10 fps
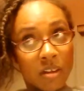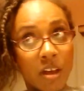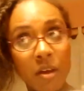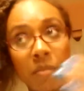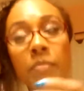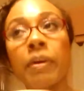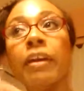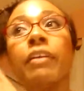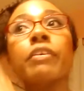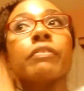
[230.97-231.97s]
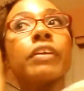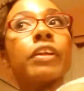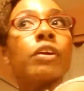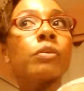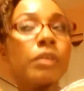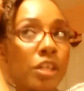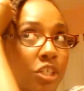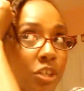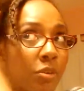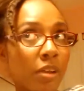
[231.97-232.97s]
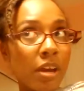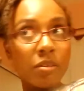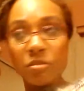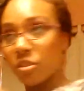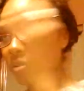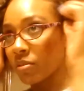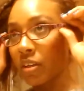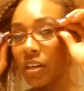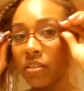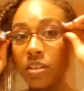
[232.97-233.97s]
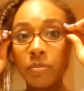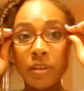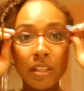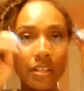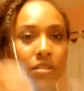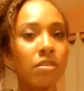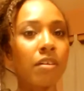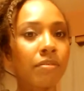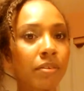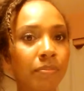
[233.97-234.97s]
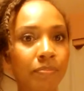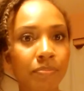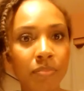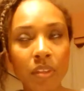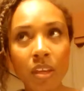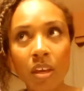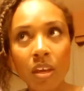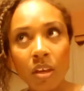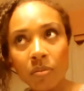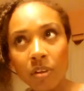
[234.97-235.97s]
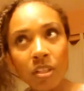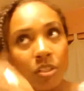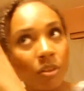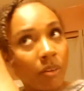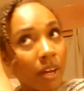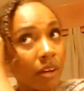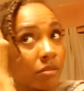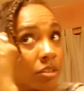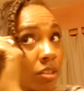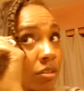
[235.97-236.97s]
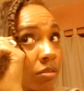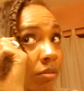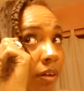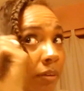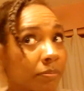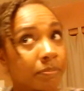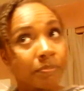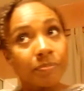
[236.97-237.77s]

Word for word: Um, my other video when I showed how to, uh, I'll take my glasses off, when I showed how to um,